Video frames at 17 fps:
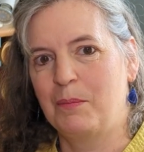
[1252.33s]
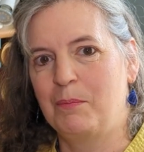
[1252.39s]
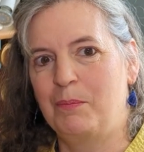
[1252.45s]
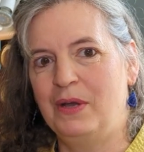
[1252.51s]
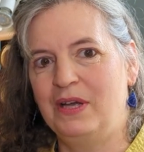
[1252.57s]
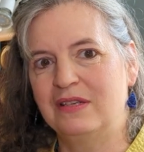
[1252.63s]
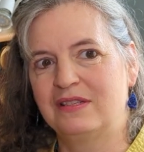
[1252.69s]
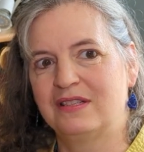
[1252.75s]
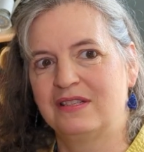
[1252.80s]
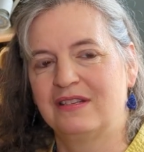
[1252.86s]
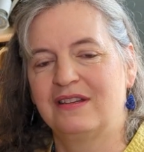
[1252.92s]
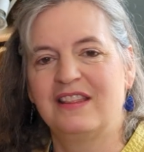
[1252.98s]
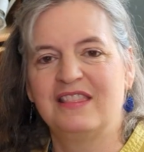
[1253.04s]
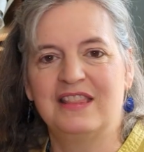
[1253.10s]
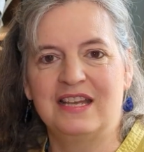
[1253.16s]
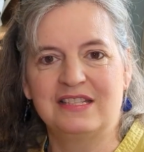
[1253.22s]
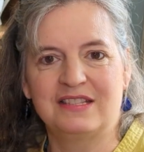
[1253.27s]
but
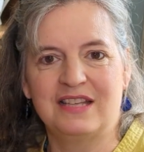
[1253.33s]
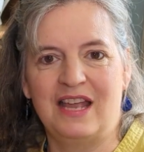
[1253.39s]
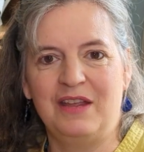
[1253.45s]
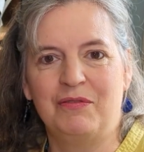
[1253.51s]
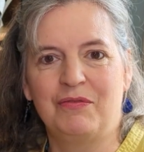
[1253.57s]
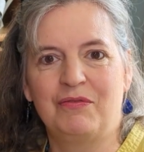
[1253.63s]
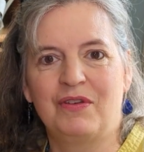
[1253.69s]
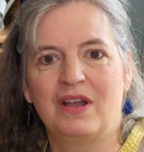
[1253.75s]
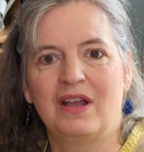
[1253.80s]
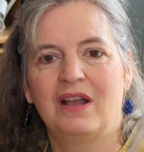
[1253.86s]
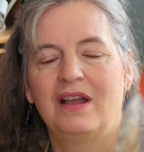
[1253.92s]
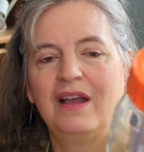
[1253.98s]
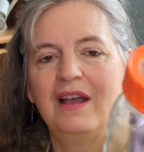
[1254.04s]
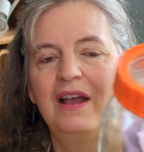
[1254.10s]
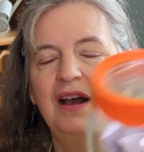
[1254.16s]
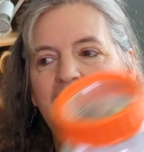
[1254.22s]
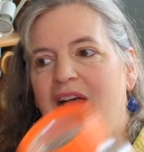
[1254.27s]
they're safe
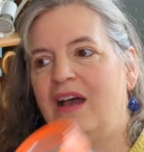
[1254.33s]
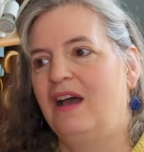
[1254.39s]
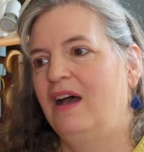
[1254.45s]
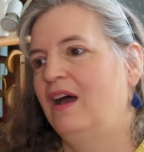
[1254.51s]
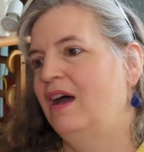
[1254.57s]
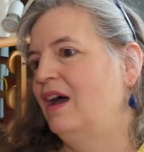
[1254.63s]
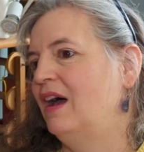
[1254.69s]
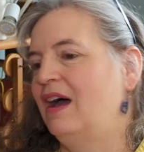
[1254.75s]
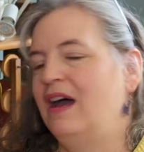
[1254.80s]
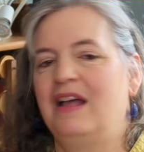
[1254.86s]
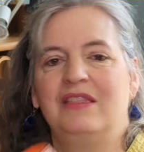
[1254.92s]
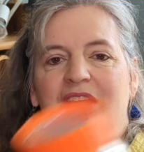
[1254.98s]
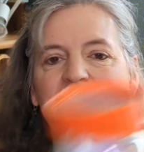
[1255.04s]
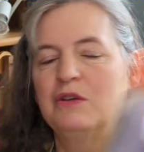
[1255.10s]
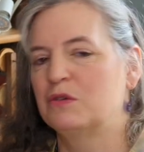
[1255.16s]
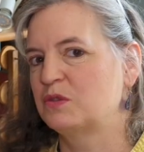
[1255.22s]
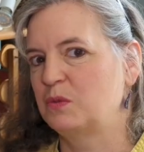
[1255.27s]
and they're
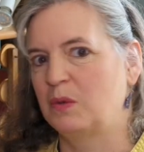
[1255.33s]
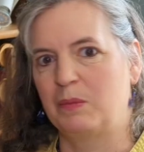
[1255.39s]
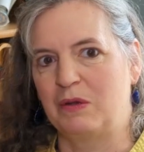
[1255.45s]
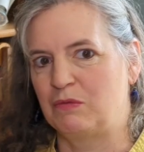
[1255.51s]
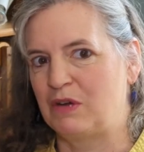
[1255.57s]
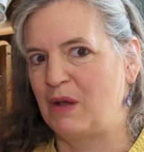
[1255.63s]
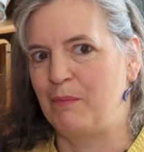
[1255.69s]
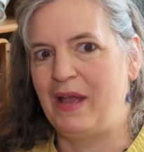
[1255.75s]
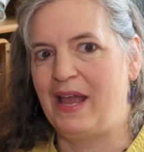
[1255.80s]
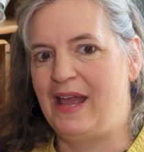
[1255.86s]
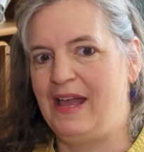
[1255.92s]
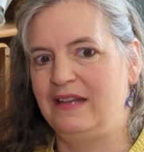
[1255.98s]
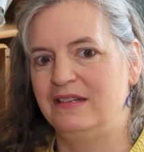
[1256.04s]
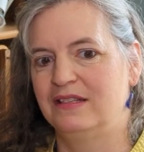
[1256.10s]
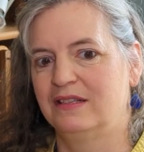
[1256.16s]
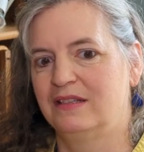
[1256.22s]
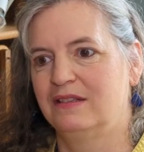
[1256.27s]
not swimming around my
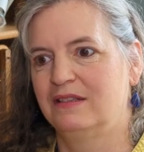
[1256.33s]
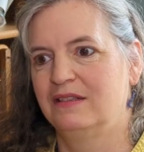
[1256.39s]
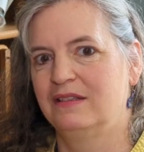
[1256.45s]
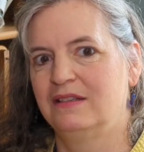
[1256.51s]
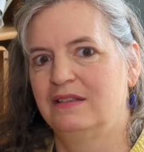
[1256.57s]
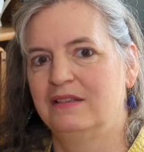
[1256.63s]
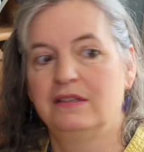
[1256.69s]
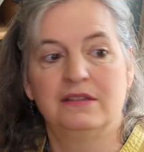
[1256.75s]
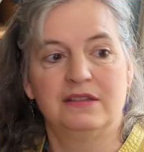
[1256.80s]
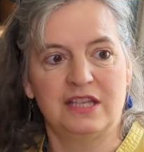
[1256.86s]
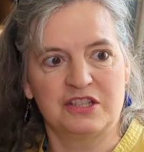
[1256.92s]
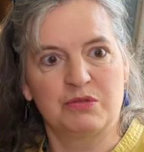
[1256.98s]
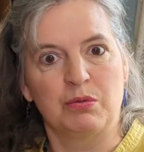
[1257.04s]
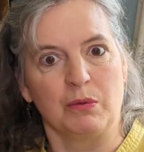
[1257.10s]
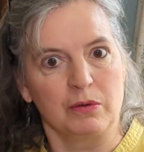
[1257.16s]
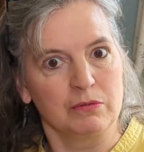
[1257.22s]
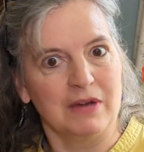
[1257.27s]
head. They're
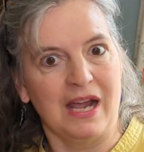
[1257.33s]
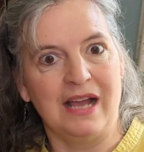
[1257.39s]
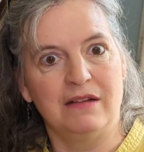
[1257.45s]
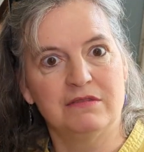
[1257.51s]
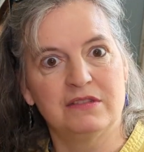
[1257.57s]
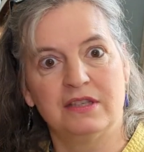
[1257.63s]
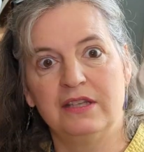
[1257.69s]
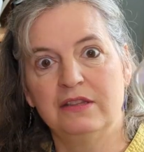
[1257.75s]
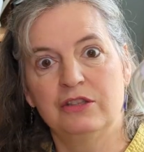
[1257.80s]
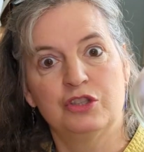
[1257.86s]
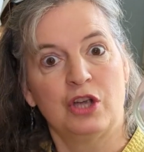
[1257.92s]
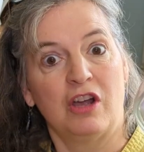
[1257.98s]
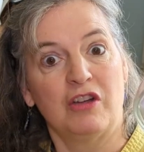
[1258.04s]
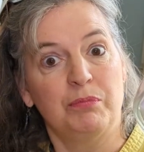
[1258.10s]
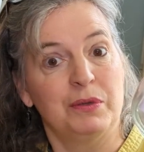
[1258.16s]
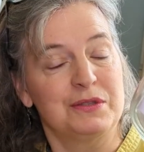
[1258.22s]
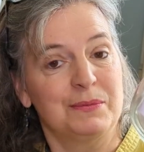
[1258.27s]
swimming around in the jar
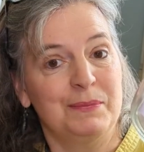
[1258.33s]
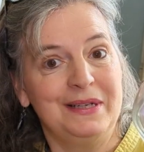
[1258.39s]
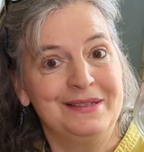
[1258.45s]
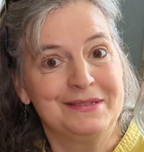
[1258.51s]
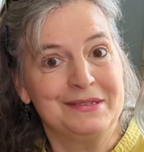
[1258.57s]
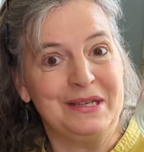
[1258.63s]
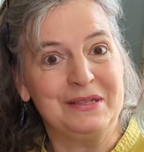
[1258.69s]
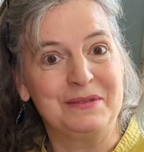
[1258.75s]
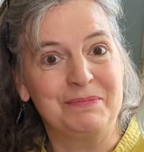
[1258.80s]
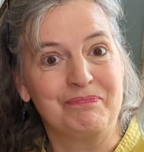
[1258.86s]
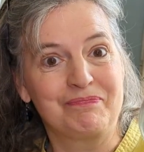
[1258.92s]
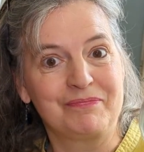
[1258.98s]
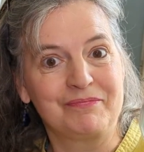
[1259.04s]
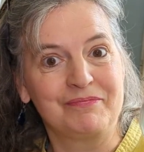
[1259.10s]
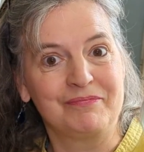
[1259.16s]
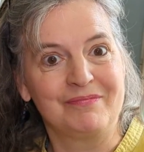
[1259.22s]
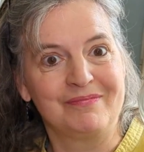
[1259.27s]
of possibilities.
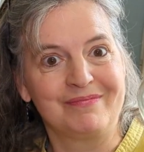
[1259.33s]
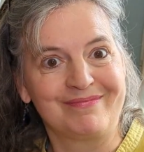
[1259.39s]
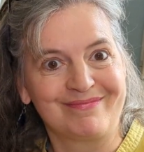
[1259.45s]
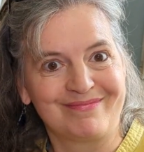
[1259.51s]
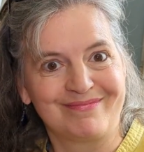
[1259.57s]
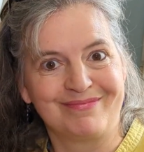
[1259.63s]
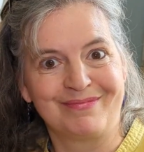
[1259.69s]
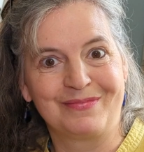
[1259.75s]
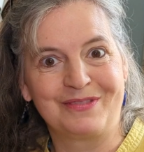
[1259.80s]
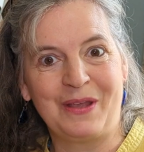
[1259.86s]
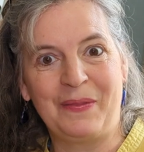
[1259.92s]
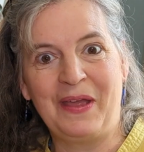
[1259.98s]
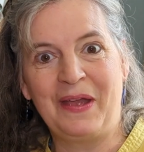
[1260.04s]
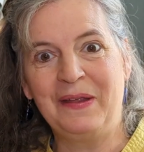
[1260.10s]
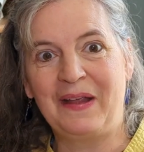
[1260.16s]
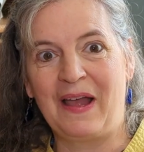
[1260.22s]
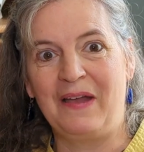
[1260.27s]
So there
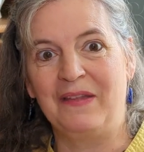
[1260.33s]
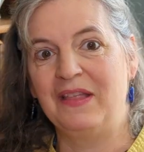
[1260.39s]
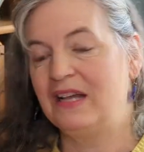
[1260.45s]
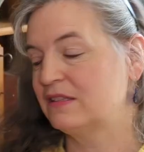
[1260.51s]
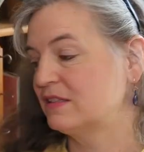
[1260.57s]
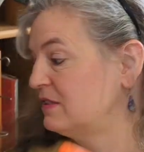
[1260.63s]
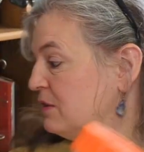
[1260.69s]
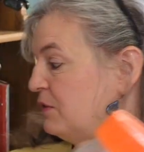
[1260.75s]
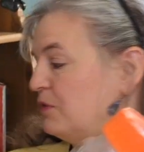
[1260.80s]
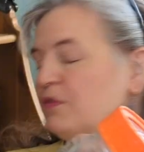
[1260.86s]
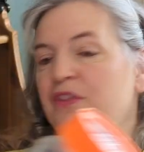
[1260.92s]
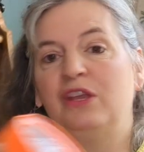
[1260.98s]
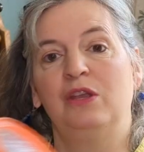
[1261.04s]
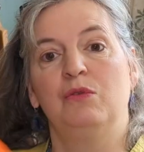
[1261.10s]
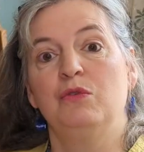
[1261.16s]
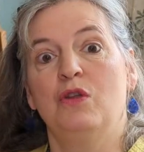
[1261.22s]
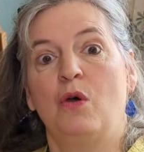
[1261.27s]
you go. That's sort of
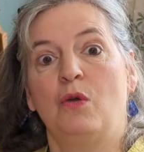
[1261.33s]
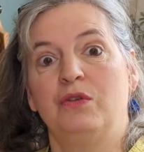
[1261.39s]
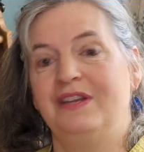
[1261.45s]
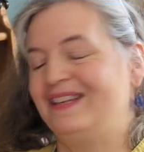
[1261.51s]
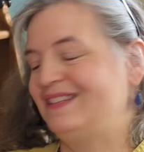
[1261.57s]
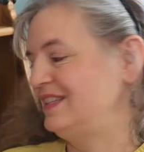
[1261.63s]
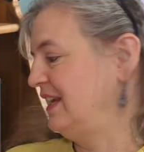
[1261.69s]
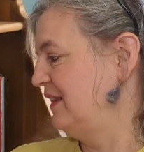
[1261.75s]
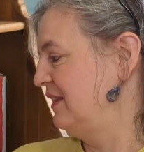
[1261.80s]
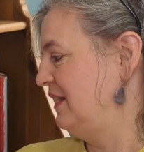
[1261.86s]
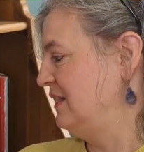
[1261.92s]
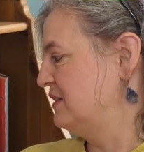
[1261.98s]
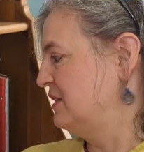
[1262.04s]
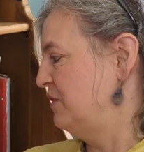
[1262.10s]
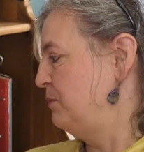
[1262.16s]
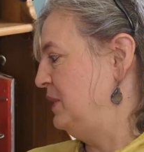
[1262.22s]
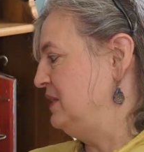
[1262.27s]
the non-knitting things
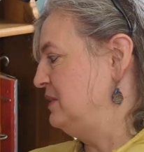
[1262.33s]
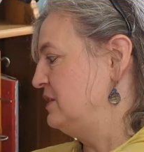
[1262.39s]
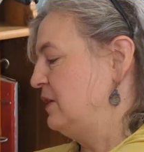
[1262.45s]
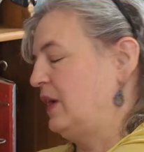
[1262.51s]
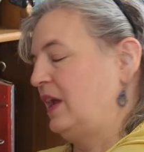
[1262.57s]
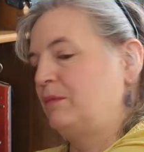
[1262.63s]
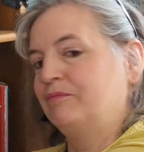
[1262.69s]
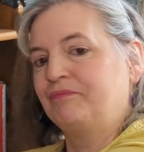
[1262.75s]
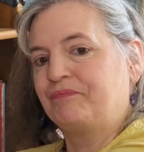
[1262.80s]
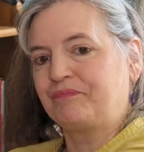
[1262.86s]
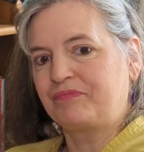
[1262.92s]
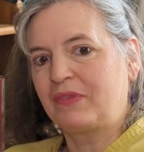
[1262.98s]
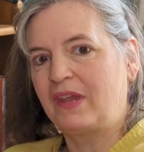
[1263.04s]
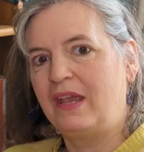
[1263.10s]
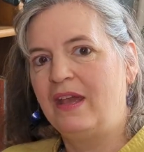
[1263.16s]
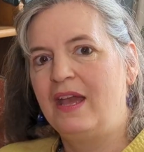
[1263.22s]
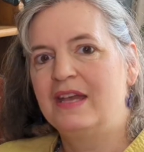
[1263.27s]
I've been doing.
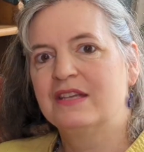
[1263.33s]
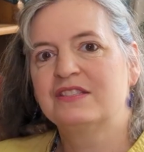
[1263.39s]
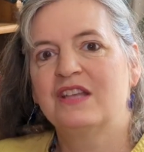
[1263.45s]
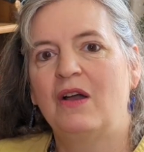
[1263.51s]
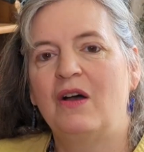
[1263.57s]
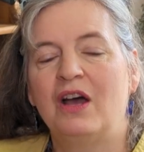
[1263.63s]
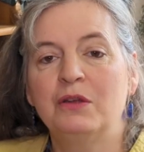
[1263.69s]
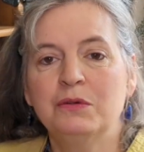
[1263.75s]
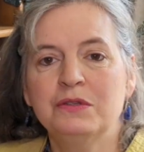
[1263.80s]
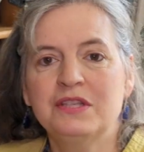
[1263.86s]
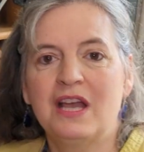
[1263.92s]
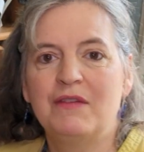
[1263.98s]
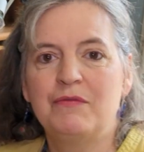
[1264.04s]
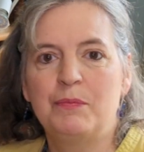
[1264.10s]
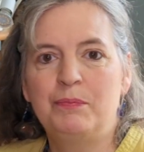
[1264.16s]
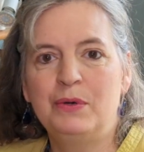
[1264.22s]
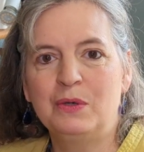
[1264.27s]
So I also have
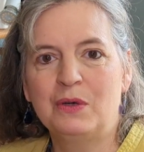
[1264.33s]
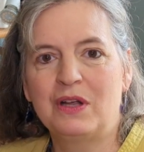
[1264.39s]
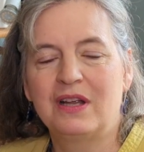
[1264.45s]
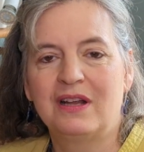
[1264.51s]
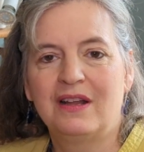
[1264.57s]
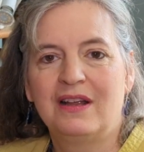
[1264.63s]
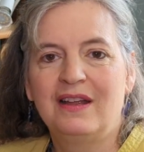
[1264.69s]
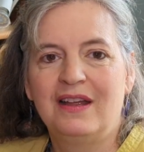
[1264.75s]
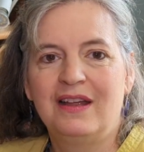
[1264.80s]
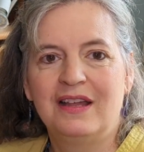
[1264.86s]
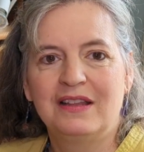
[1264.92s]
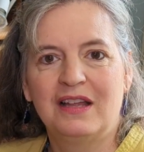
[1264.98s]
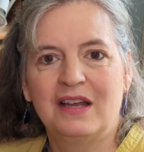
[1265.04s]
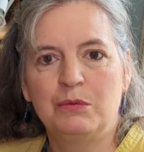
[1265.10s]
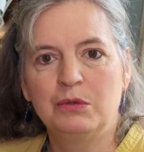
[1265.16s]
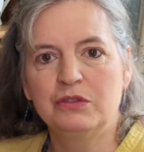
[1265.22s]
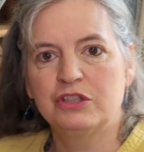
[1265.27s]
a book that
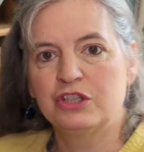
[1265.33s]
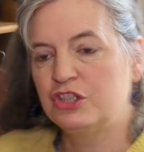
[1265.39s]
I want to